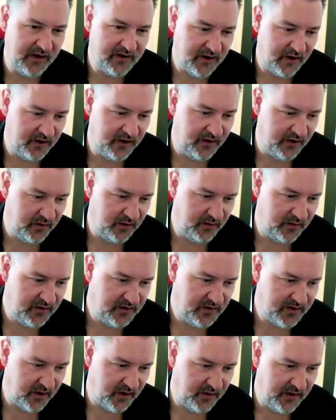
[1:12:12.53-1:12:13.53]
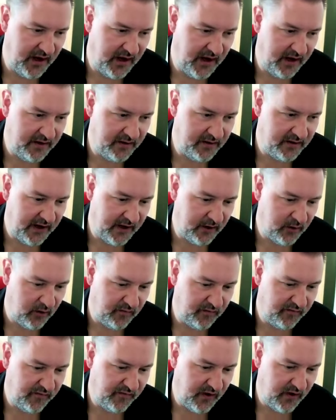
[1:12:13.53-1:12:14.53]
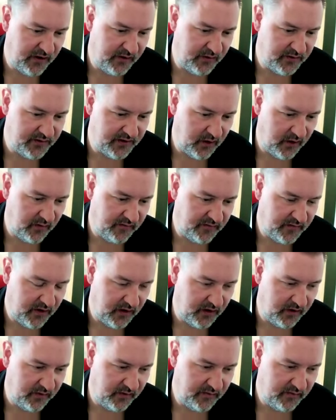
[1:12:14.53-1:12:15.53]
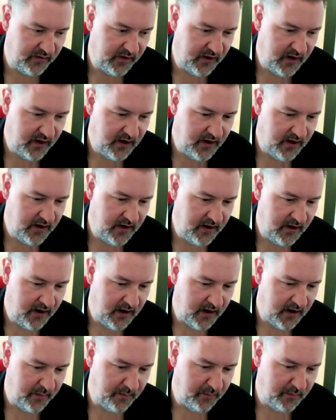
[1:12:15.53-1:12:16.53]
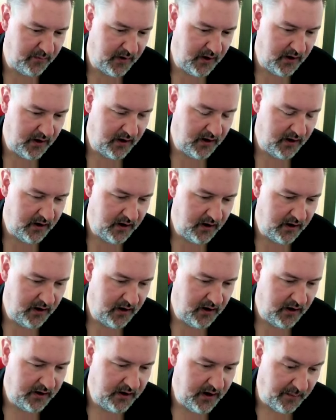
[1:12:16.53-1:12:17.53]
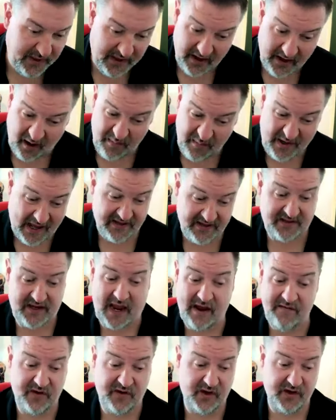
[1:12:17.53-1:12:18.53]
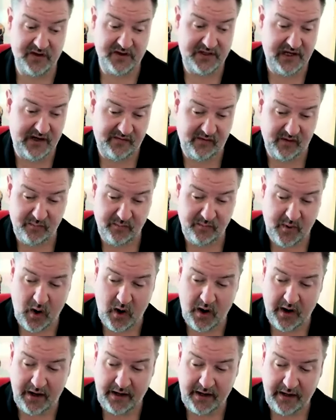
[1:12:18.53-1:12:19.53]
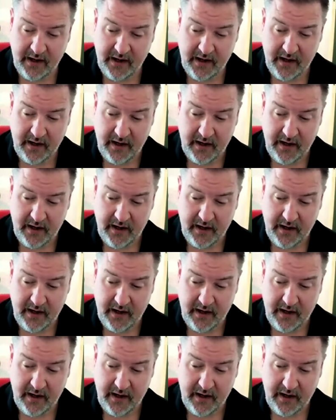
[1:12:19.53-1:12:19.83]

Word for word: So you, so yeah, you can often find yourself kind of um, I mean, I mean that's evidenced even by